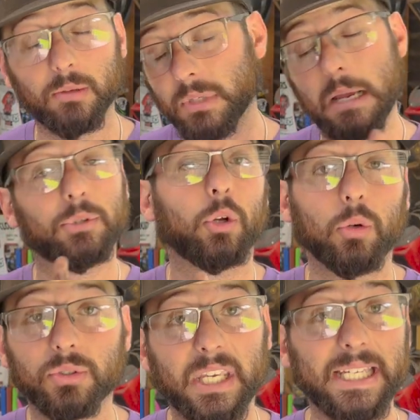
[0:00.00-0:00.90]
Sometimes the
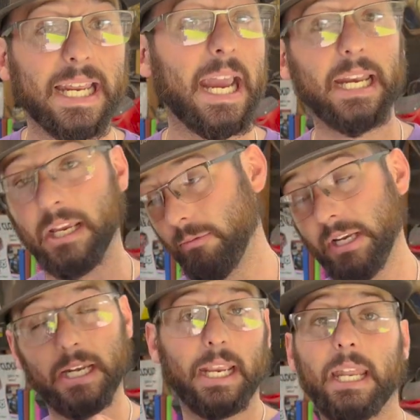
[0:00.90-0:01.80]
holes get tiny and we
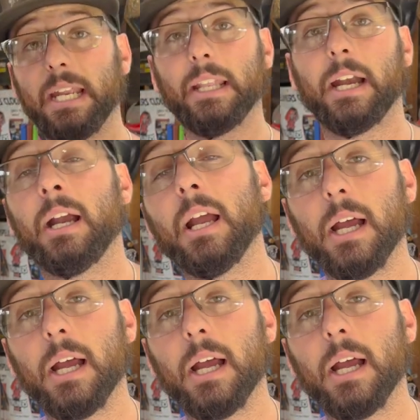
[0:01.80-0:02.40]
need to get in there.